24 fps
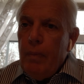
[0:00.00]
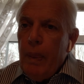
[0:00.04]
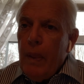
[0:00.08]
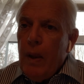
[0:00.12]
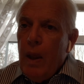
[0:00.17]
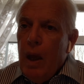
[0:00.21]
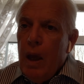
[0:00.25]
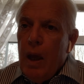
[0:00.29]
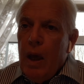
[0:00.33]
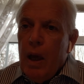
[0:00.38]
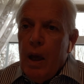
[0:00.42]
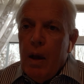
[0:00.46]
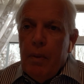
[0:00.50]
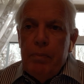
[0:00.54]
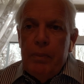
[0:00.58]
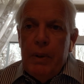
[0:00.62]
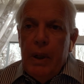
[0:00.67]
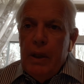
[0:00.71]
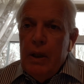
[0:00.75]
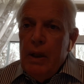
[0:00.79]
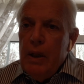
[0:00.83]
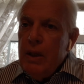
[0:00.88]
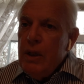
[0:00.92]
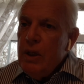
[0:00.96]

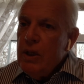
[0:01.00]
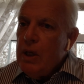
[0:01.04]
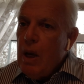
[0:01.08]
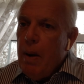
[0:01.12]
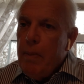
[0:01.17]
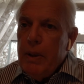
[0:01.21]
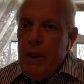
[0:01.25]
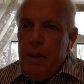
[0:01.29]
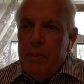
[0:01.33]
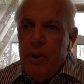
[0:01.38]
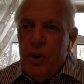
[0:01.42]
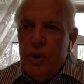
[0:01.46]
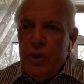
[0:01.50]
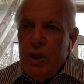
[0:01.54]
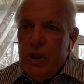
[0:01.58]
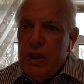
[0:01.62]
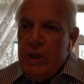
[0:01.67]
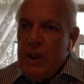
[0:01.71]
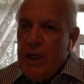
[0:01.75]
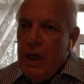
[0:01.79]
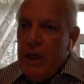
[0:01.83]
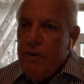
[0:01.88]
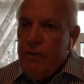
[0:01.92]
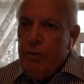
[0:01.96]
some of the most
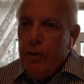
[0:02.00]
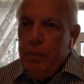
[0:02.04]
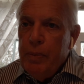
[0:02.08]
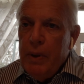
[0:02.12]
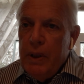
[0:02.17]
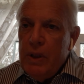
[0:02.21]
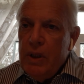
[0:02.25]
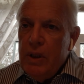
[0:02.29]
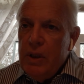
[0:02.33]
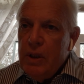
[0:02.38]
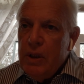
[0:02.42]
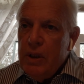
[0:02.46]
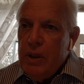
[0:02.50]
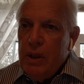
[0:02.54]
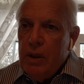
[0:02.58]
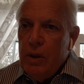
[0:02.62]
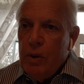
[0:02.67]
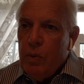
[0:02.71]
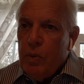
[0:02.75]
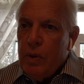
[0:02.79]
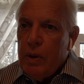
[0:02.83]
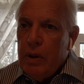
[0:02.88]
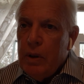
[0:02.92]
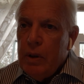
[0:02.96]
successful businesses in the
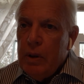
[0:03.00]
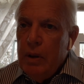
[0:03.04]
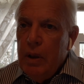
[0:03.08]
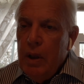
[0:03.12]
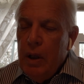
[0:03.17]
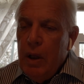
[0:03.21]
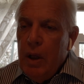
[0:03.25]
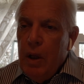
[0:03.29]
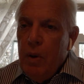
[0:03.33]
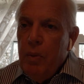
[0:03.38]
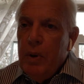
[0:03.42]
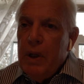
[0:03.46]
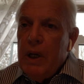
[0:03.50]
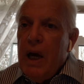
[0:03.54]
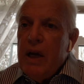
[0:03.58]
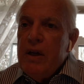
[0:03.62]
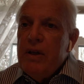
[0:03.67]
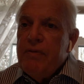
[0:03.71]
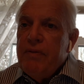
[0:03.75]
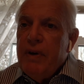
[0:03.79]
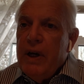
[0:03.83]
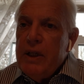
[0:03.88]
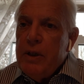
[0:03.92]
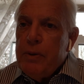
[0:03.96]
world. When I was
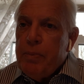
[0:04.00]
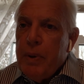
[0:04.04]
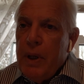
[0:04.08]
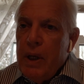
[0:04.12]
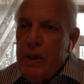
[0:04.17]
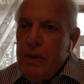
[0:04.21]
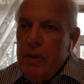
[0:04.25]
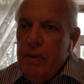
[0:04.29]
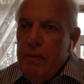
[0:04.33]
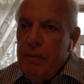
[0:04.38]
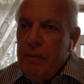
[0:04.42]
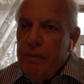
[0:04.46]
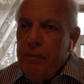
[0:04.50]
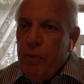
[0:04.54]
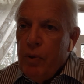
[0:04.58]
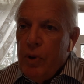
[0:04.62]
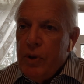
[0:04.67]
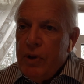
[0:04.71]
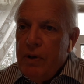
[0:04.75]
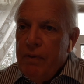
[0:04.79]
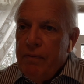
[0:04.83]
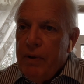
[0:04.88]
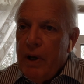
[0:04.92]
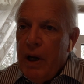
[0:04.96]
vice president of a
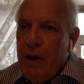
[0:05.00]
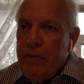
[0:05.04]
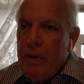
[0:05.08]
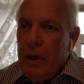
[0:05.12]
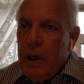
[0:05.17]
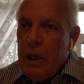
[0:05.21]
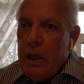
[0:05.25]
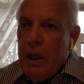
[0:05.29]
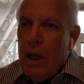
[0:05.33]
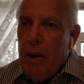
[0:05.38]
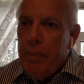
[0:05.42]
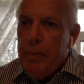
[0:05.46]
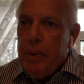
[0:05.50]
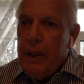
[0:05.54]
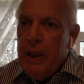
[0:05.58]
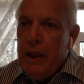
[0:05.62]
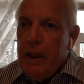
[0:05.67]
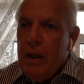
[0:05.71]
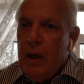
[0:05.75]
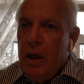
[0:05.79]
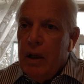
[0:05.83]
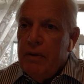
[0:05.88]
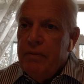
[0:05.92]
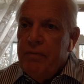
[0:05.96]
Fortune 500 company
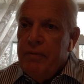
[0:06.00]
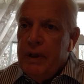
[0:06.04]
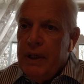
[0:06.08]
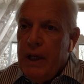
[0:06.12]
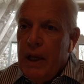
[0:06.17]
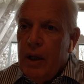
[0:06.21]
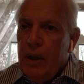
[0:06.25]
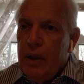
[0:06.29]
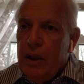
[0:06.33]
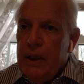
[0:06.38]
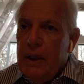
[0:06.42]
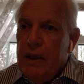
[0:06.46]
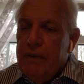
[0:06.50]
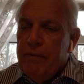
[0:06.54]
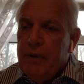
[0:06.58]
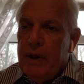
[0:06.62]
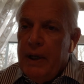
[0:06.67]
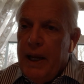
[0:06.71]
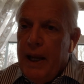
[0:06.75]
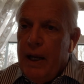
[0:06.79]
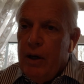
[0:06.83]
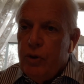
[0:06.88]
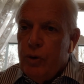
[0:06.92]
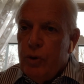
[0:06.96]
called Fidelity
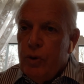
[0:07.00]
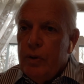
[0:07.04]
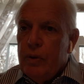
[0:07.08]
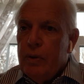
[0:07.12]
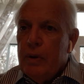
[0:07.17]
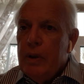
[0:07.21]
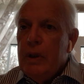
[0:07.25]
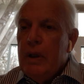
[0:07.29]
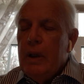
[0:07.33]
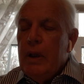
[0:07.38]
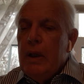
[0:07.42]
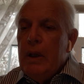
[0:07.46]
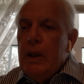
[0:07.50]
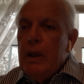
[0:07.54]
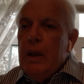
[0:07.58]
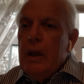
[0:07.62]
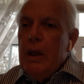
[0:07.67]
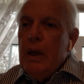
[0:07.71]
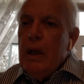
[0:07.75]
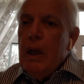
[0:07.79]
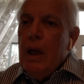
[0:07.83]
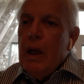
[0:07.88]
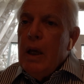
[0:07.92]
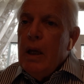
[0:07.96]
Financial
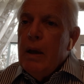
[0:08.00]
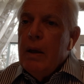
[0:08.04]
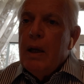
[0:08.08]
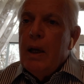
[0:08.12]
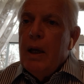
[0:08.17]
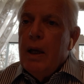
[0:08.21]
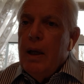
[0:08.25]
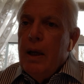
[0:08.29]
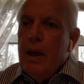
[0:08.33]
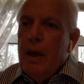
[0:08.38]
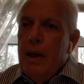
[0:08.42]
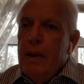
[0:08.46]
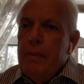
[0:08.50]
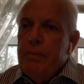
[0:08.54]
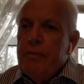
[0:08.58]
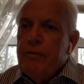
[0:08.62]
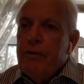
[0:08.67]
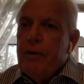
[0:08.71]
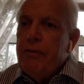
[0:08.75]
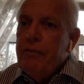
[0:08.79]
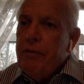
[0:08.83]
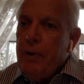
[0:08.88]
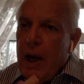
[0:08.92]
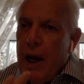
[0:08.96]

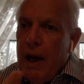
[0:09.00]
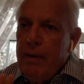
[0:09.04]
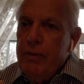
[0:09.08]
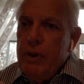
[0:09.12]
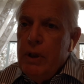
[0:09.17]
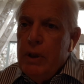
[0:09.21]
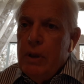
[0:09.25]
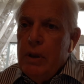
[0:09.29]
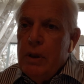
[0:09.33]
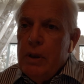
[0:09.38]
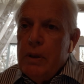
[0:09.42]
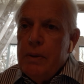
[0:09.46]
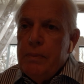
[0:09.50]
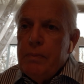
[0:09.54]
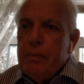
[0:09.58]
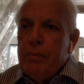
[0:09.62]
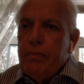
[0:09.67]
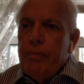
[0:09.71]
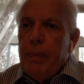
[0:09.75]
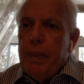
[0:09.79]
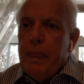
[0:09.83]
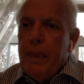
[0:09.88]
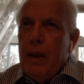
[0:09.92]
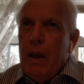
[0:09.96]
for 5 years,
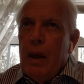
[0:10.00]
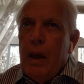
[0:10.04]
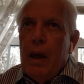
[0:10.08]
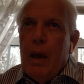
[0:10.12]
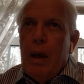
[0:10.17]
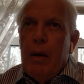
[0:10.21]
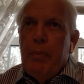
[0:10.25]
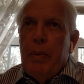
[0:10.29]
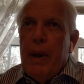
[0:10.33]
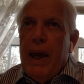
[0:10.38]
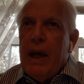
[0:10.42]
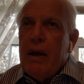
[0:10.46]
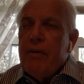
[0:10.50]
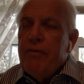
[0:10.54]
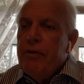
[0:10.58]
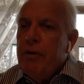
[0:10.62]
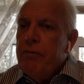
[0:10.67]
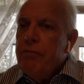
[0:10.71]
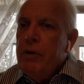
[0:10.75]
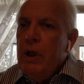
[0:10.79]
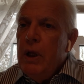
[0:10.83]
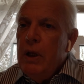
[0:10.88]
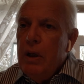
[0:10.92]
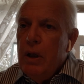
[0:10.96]
back
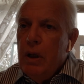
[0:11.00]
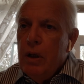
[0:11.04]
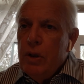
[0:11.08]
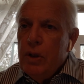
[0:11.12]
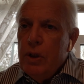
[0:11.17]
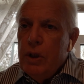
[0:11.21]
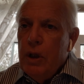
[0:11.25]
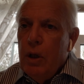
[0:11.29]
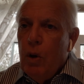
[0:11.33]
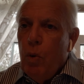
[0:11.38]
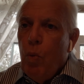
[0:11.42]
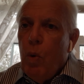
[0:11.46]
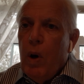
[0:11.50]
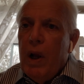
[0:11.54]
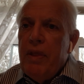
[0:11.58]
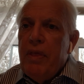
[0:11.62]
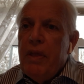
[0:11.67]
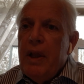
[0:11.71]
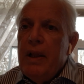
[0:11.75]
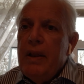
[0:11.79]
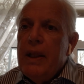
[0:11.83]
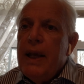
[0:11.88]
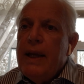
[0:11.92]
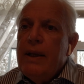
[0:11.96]
15 years ago, one
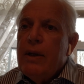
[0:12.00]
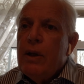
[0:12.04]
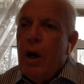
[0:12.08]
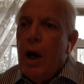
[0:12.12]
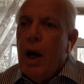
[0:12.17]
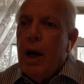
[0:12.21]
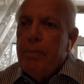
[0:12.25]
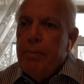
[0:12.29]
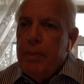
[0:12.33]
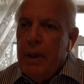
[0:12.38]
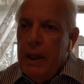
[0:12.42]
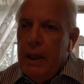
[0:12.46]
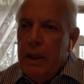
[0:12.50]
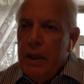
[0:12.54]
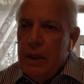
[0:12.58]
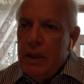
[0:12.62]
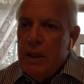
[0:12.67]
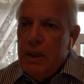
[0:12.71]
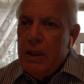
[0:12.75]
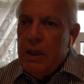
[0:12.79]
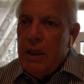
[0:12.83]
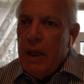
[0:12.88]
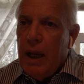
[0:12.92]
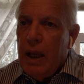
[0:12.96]
thing they taught me
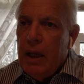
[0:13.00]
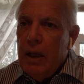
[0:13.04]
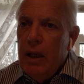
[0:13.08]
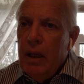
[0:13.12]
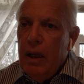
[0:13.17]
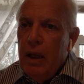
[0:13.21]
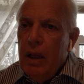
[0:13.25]
is that